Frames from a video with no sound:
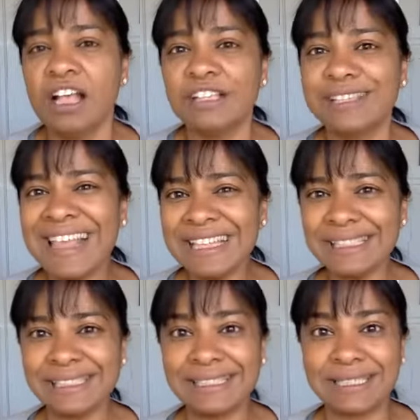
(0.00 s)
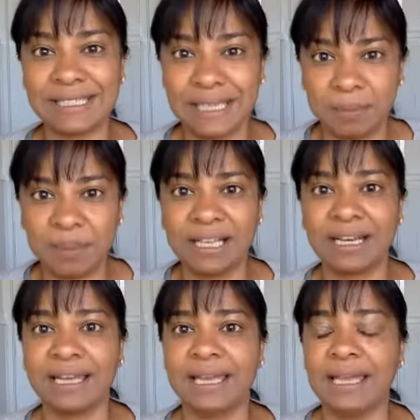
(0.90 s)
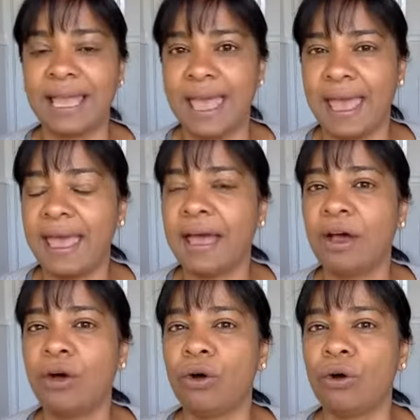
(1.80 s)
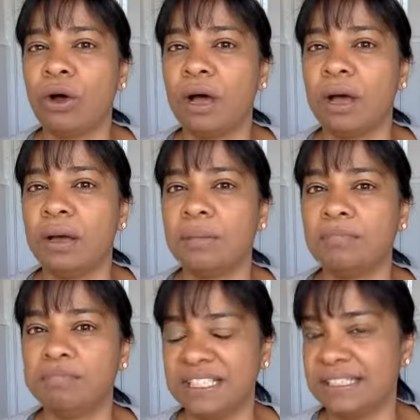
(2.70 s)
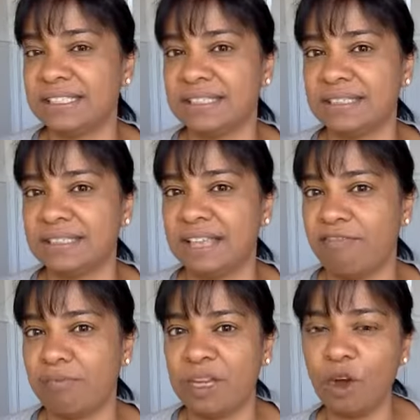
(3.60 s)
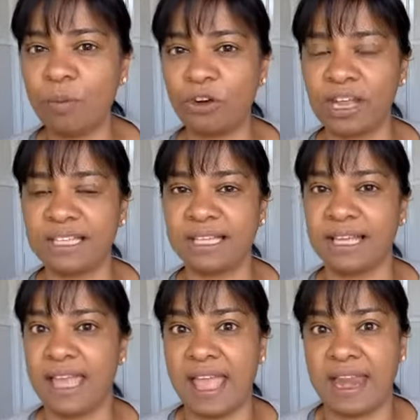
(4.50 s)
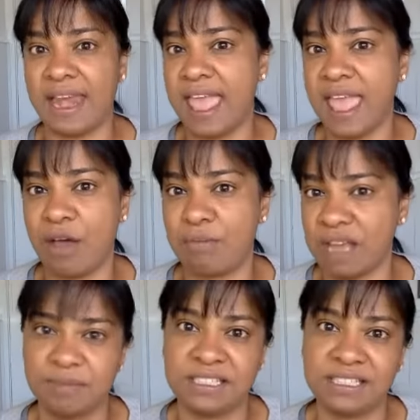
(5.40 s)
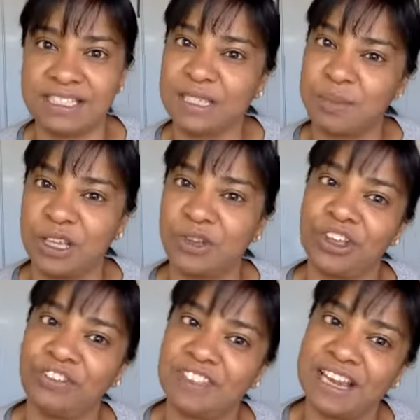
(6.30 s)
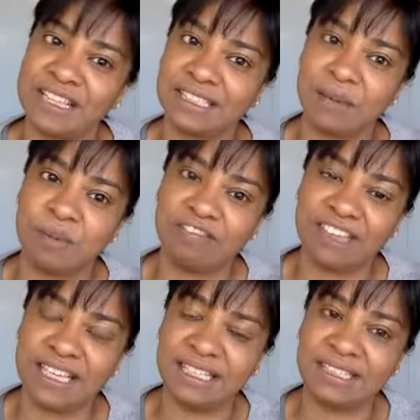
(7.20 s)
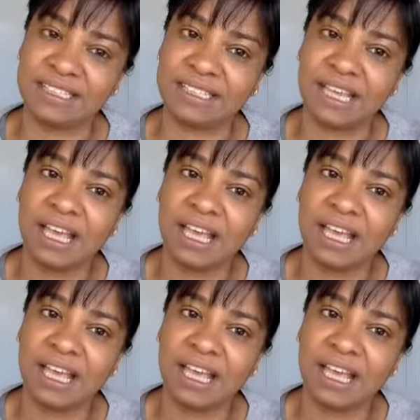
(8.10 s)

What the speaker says: So that's typically how businesses have been operating and how my business has been going over the last couple of years.